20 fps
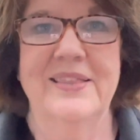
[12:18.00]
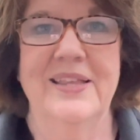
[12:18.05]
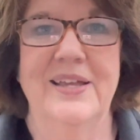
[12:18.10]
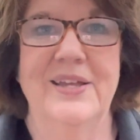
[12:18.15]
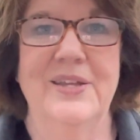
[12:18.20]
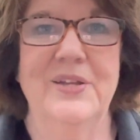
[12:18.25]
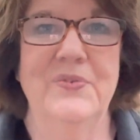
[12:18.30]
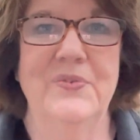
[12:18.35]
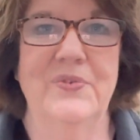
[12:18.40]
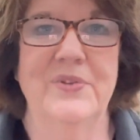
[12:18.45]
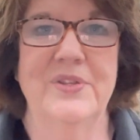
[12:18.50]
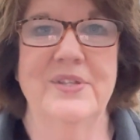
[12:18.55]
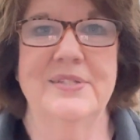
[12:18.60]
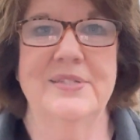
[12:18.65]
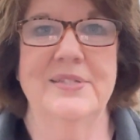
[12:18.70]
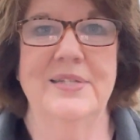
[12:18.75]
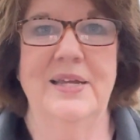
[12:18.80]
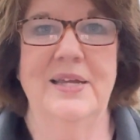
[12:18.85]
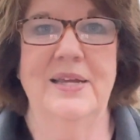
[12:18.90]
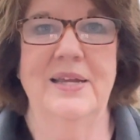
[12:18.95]
thank you for this
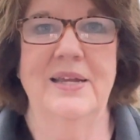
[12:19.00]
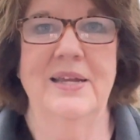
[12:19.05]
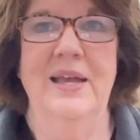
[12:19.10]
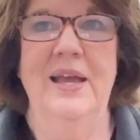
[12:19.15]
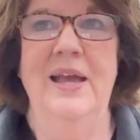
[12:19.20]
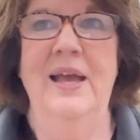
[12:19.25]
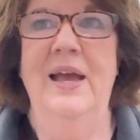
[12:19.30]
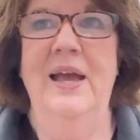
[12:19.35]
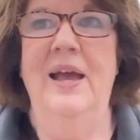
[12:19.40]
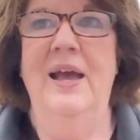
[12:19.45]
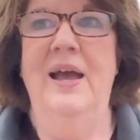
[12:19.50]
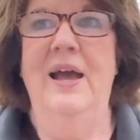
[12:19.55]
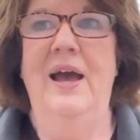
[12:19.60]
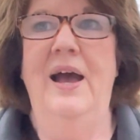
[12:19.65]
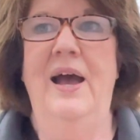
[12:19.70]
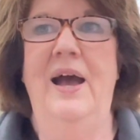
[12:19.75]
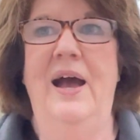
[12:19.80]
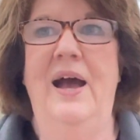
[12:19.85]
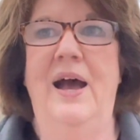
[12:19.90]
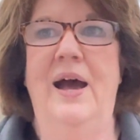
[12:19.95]
day.
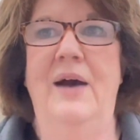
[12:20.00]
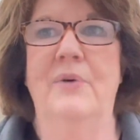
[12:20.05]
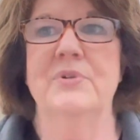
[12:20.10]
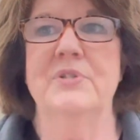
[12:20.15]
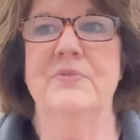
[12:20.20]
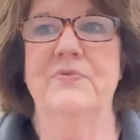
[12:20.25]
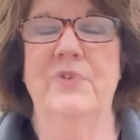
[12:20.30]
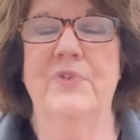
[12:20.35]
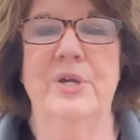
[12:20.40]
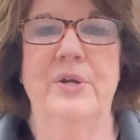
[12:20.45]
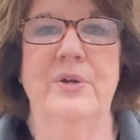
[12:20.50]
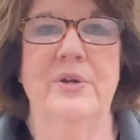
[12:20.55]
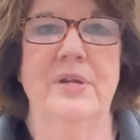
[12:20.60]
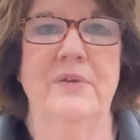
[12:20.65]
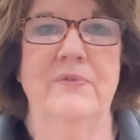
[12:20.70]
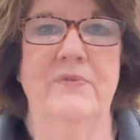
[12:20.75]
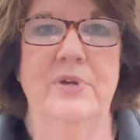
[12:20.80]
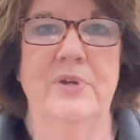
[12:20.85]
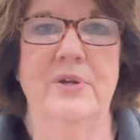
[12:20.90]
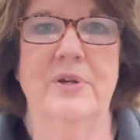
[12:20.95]
I was very,
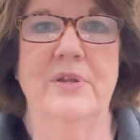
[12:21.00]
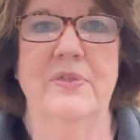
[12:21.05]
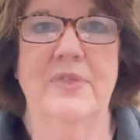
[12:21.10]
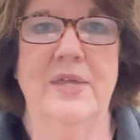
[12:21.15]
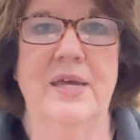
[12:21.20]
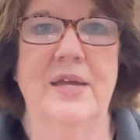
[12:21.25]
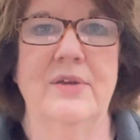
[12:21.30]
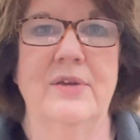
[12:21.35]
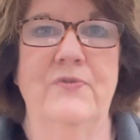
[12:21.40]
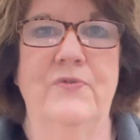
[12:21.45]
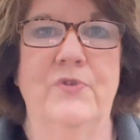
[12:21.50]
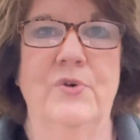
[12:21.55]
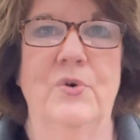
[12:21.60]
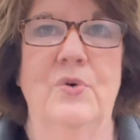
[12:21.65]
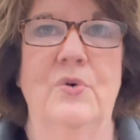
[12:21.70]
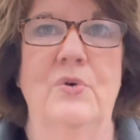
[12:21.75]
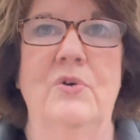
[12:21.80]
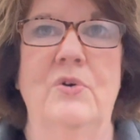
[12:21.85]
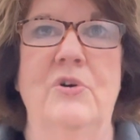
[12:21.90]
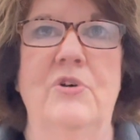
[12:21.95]
very
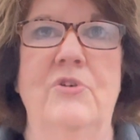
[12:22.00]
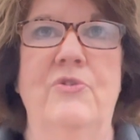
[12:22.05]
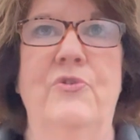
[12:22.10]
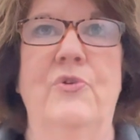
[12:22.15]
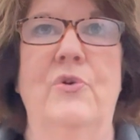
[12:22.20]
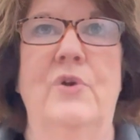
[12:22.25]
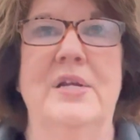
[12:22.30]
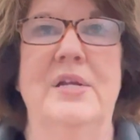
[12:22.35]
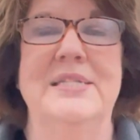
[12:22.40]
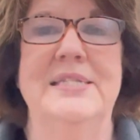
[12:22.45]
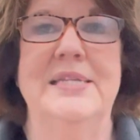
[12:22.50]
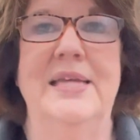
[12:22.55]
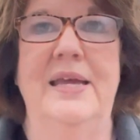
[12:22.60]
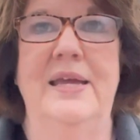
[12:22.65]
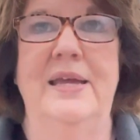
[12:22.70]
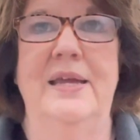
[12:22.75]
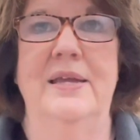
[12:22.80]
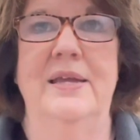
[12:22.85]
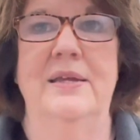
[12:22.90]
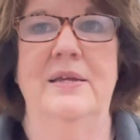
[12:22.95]
thankful for a
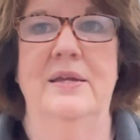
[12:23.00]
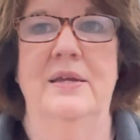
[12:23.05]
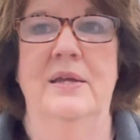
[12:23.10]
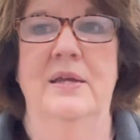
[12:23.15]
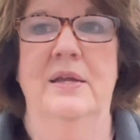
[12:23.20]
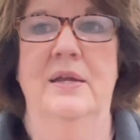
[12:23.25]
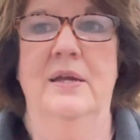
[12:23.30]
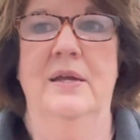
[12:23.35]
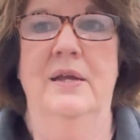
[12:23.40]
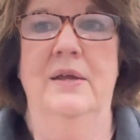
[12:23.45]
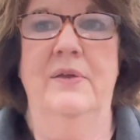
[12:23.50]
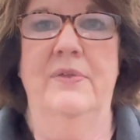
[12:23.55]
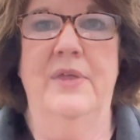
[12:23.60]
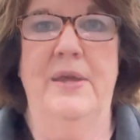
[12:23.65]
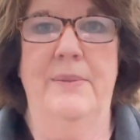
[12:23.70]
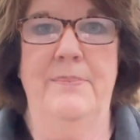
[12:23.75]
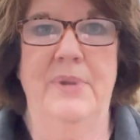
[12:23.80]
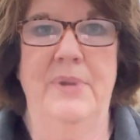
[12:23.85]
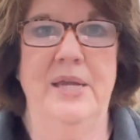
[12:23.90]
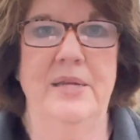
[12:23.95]
day
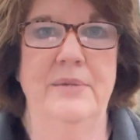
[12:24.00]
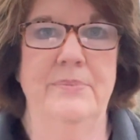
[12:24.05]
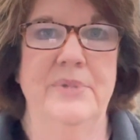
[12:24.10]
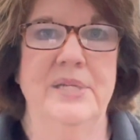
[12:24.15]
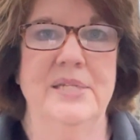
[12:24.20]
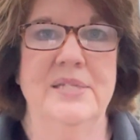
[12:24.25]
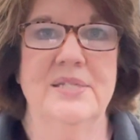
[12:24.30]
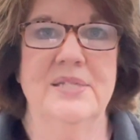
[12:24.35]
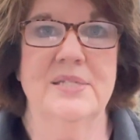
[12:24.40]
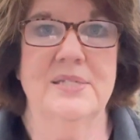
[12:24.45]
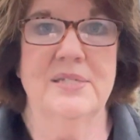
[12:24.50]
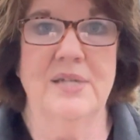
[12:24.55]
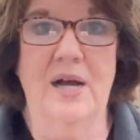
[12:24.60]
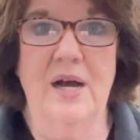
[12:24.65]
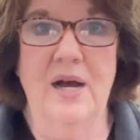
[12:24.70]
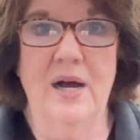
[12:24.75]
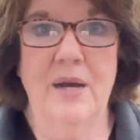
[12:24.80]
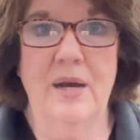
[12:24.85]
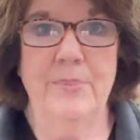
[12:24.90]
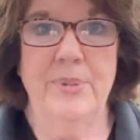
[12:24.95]
that made me
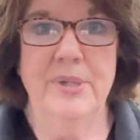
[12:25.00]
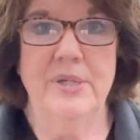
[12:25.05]
stop